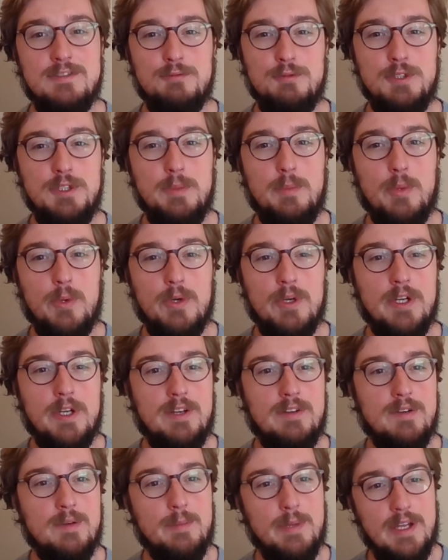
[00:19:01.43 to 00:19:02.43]
really boring
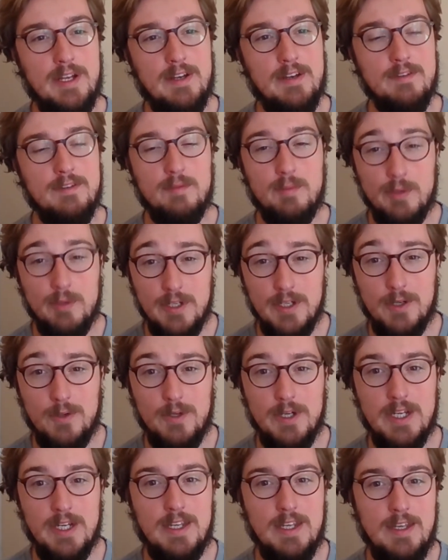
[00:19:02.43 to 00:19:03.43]
and repetitive pretty
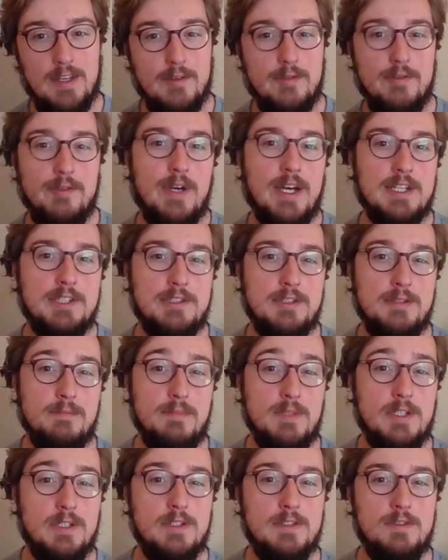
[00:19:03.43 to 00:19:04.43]
quick if you actually
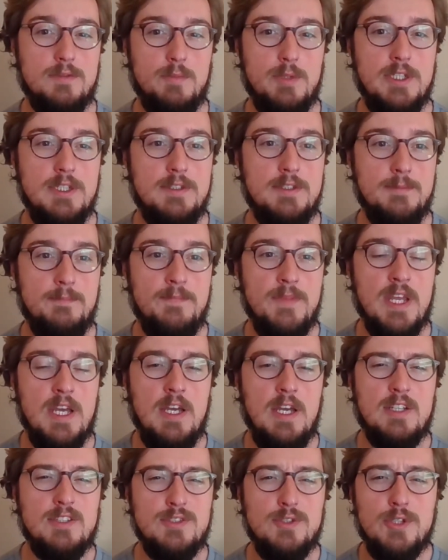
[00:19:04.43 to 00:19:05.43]
mirror speech.
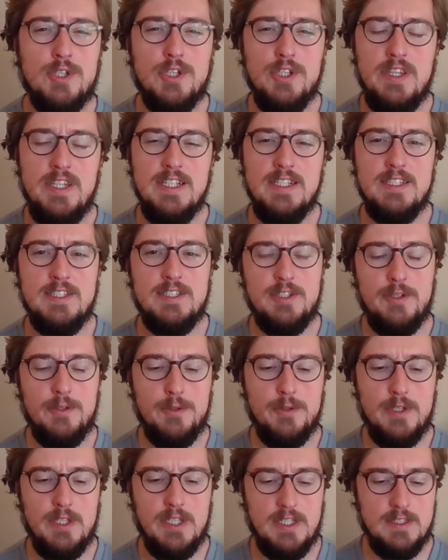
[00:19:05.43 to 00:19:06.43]
So a good thing to
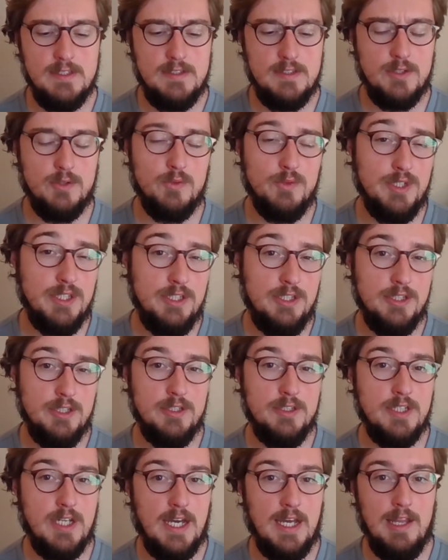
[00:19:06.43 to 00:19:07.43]
do is to read your
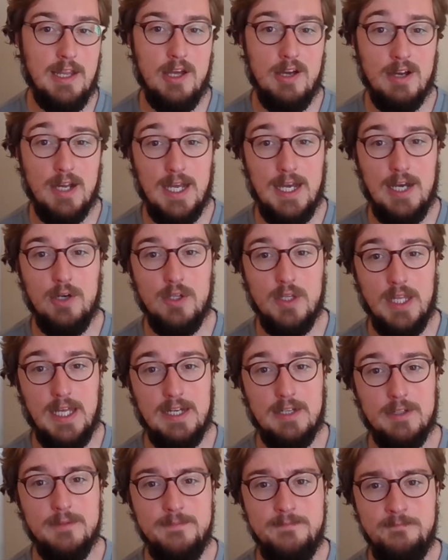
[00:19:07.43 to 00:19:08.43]
dialogue out
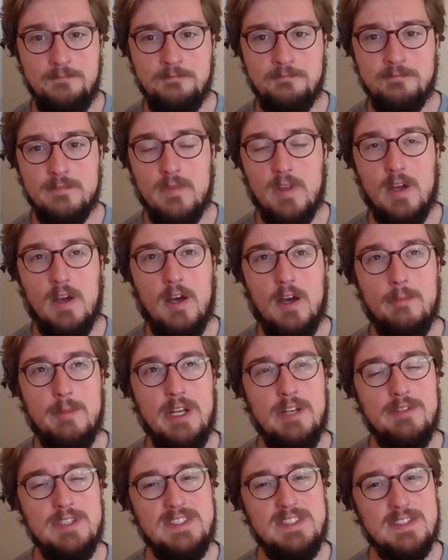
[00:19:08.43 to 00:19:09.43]
loud.
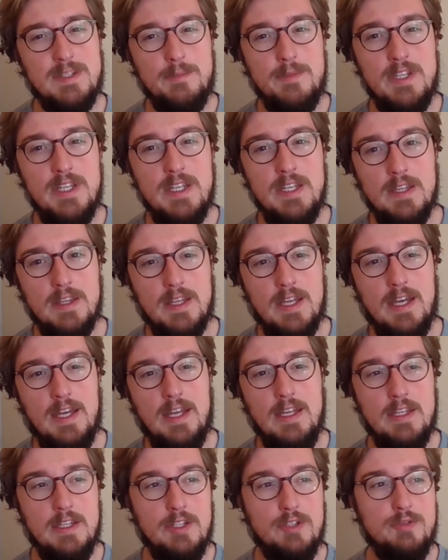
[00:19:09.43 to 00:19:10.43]
And if it's something
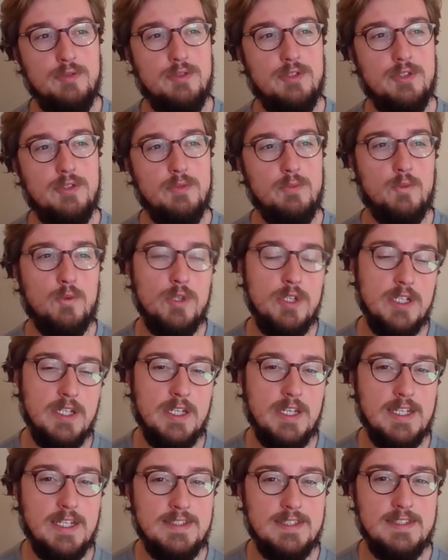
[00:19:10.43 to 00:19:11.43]
that you wouldn't
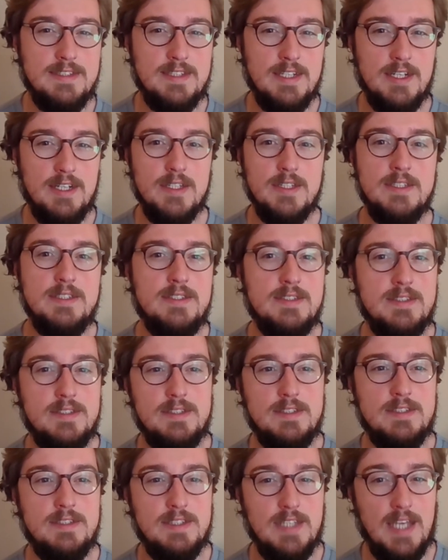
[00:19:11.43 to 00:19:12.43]
necessarily
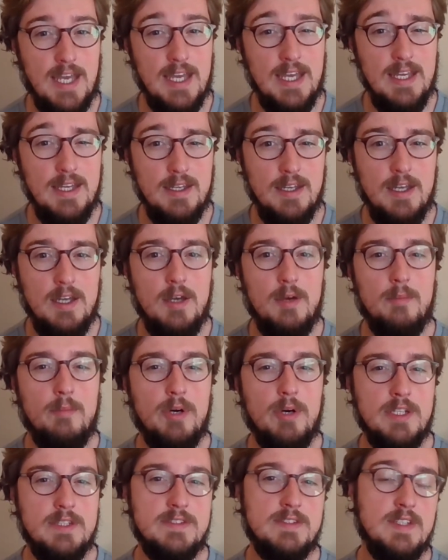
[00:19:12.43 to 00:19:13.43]
say,
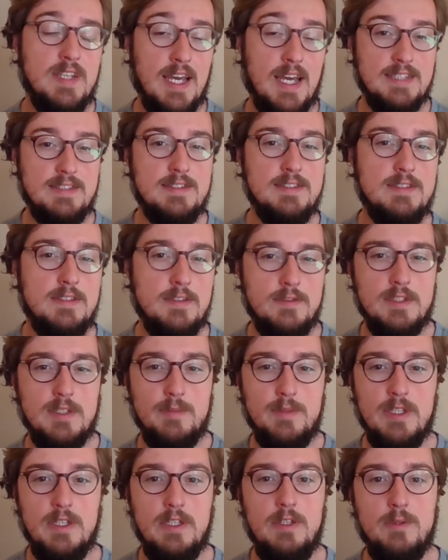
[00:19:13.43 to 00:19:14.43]
but it's the essence of
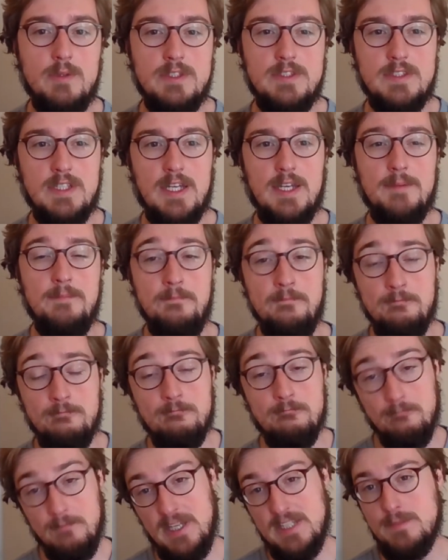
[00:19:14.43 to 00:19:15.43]
something you would say,
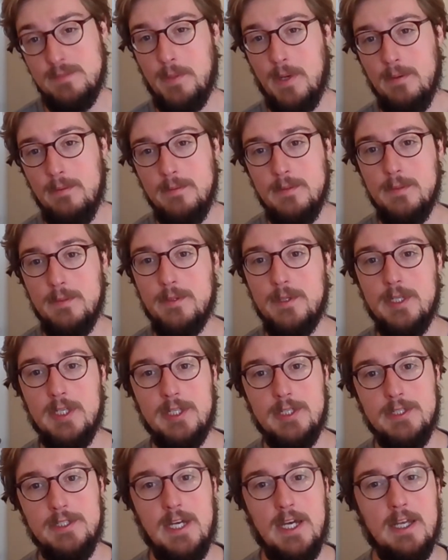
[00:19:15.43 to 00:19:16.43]
that's probably pretty
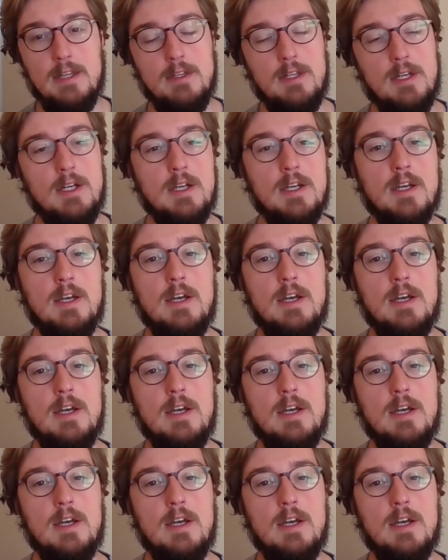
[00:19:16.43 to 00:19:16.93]
good dialogue.